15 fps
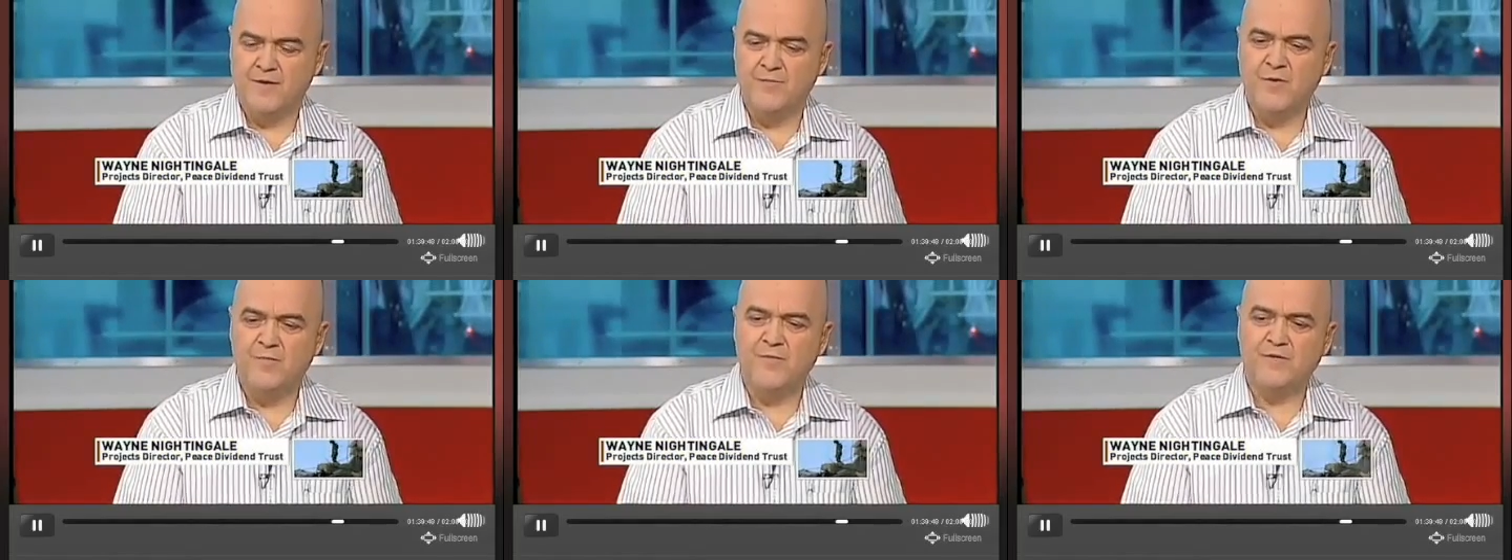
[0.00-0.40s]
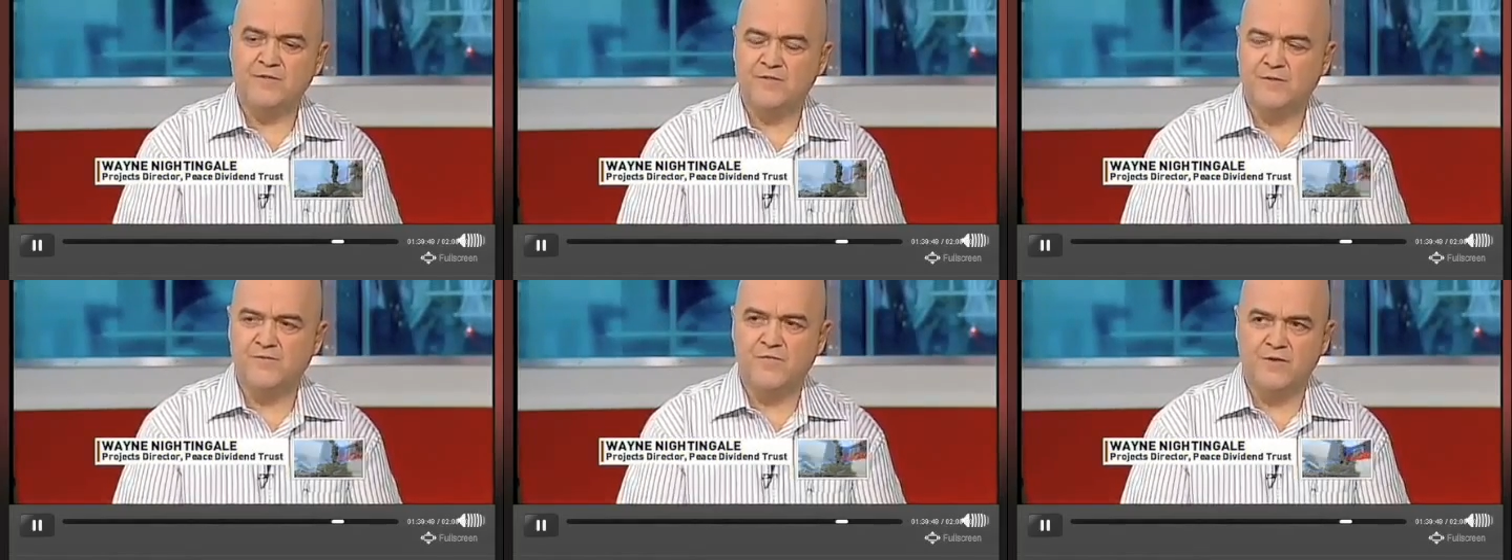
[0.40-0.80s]

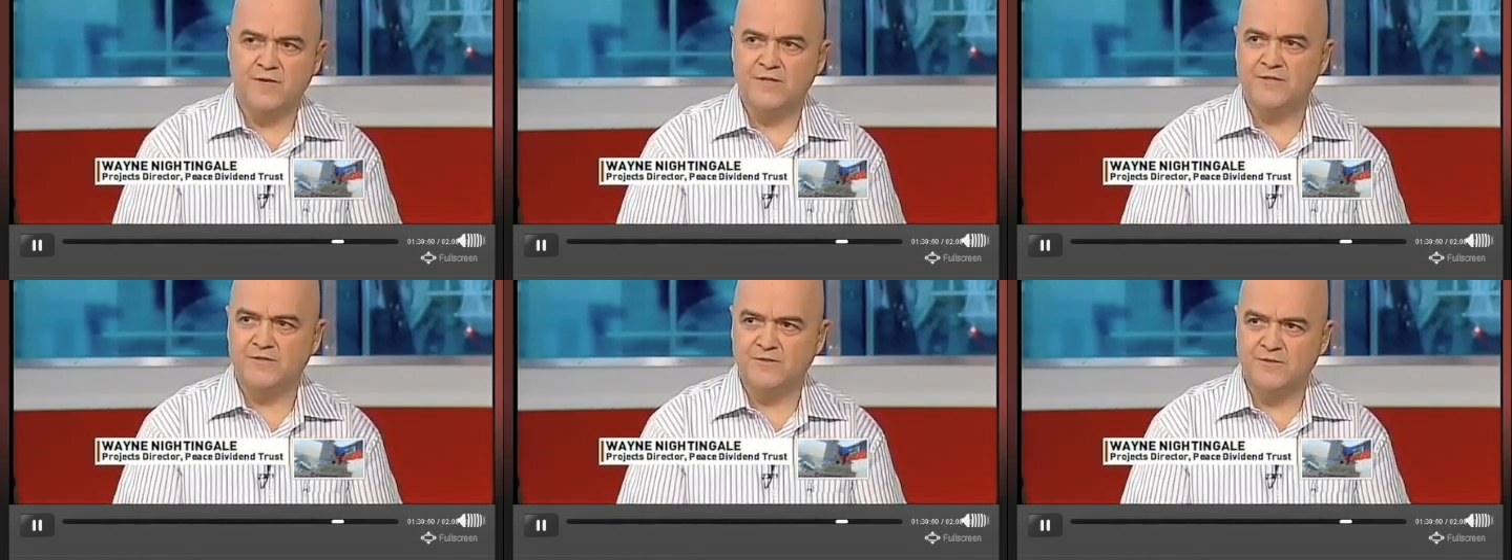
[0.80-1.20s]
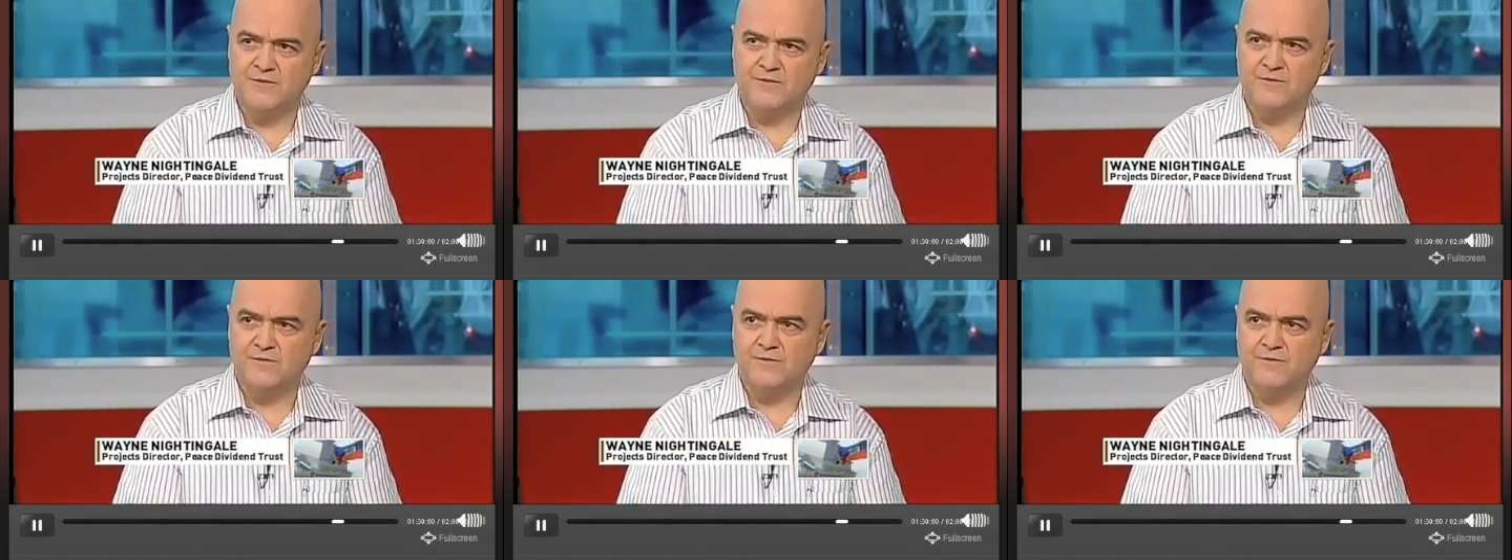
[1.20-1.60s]
implement some of the
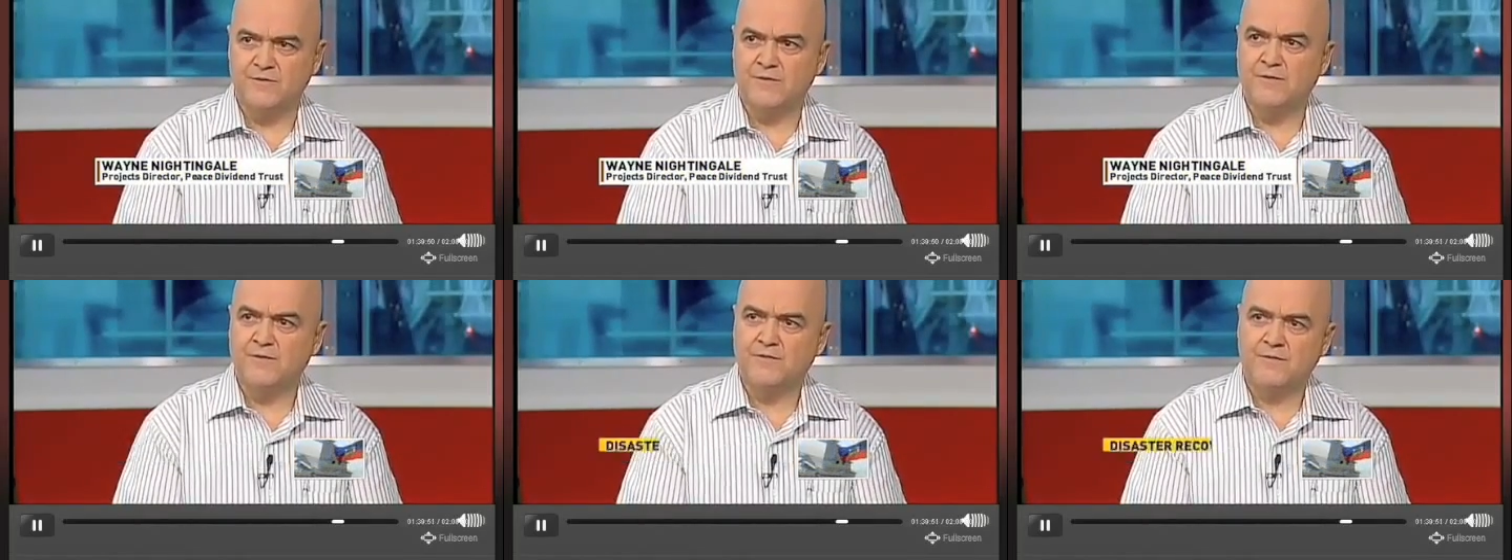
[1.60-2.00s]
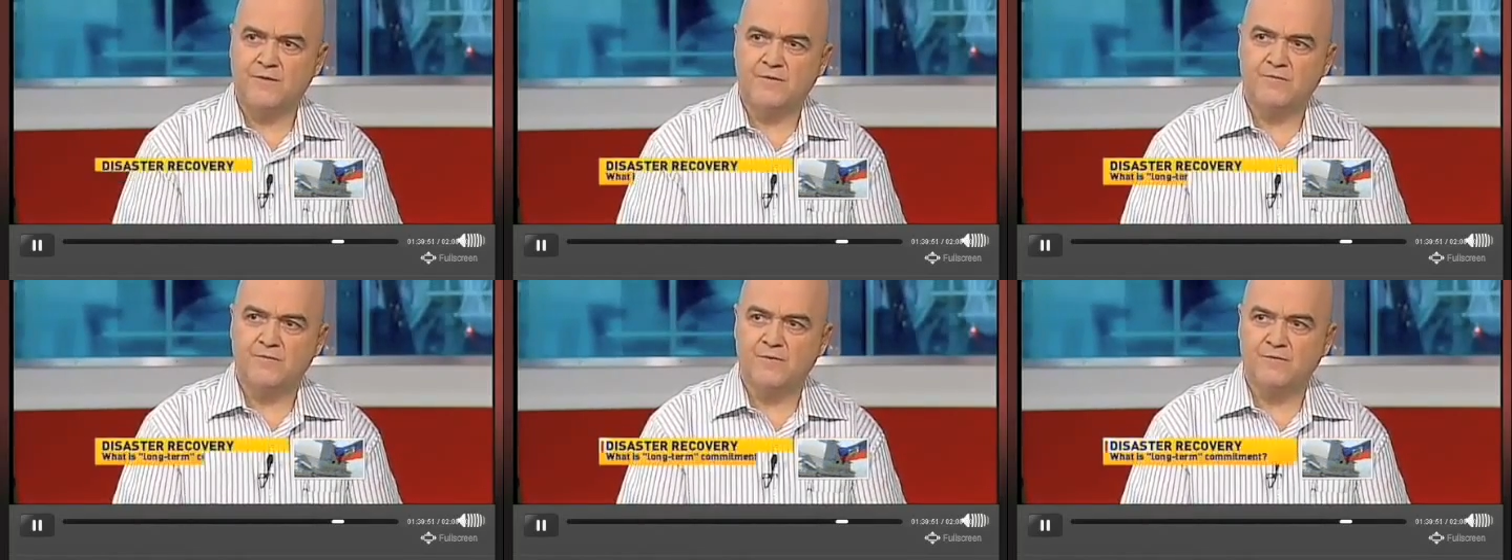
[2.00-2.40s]
lessons learned
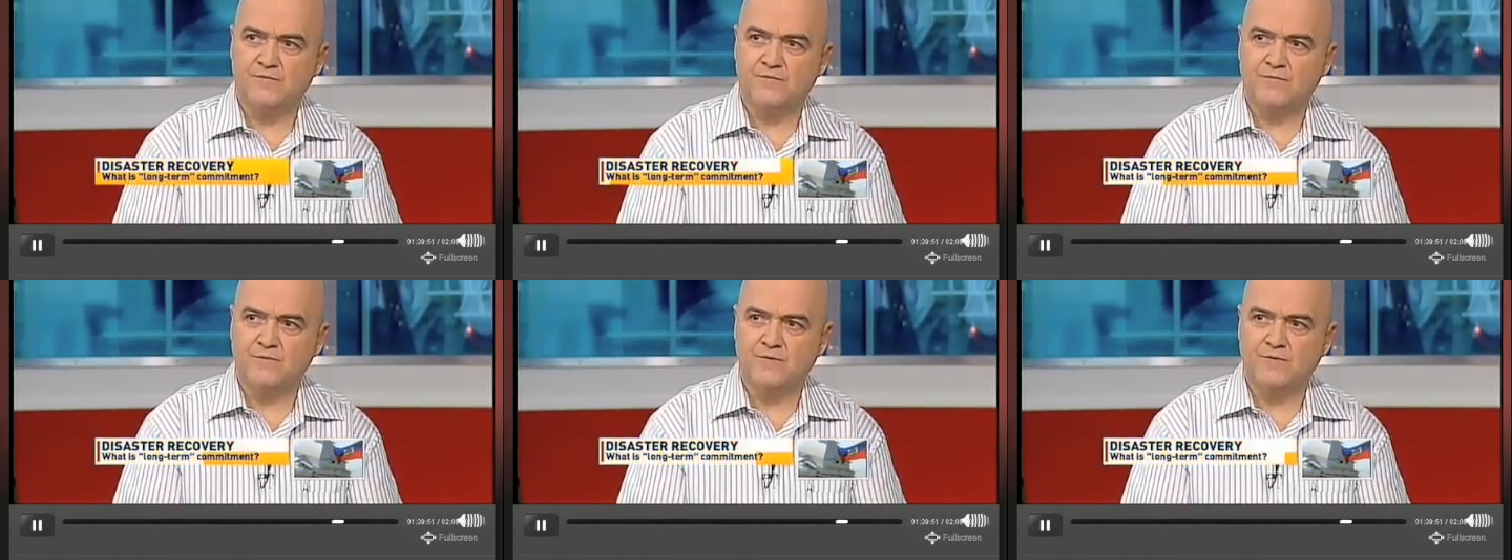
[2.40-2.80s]
that we've